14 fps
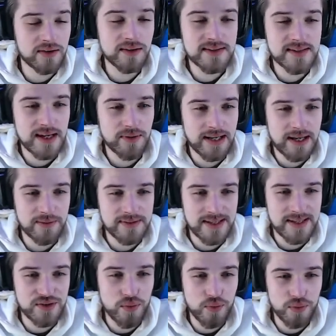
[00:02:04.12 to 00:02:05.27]
to say right now is
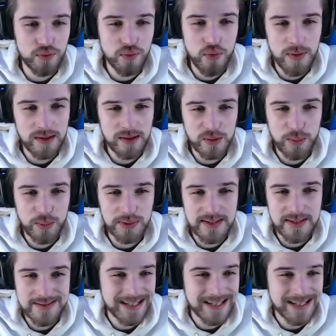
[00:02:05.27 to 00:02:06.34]
I don't know where I'm going to put this.